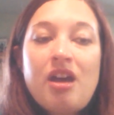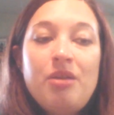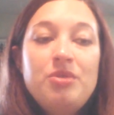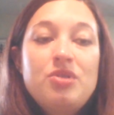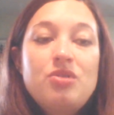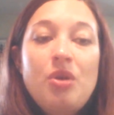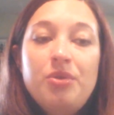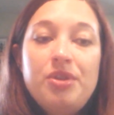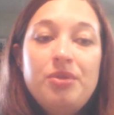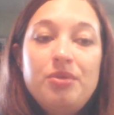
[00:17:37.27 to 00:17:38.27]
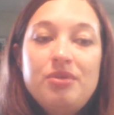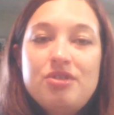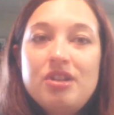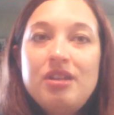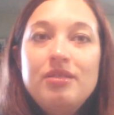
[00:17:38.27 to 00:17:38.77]
I was so
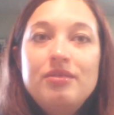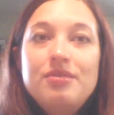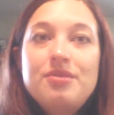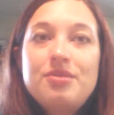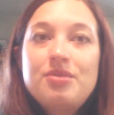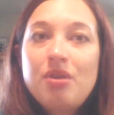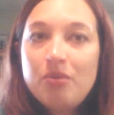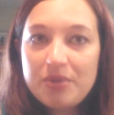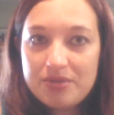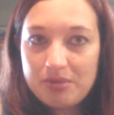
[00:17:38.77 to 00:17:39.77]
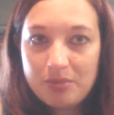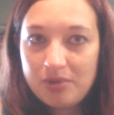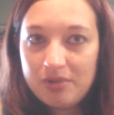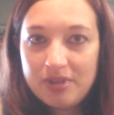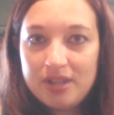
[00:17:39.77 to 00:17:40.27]
huge and so miserable,